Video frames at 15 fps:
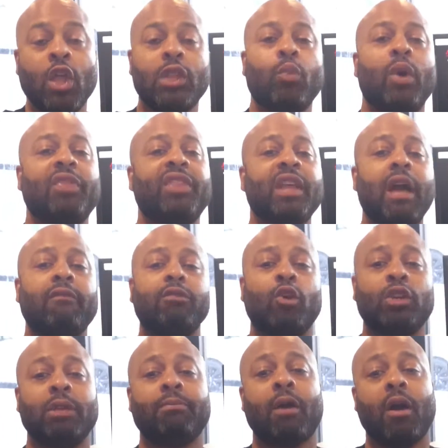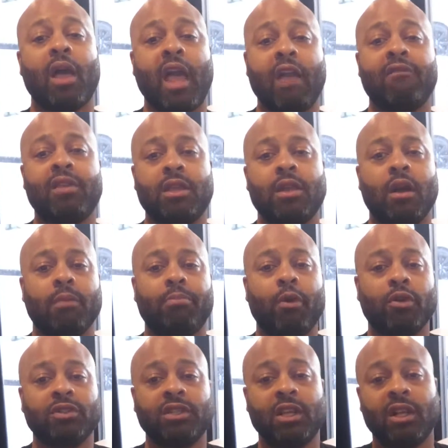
The one thing I've learned about every young person,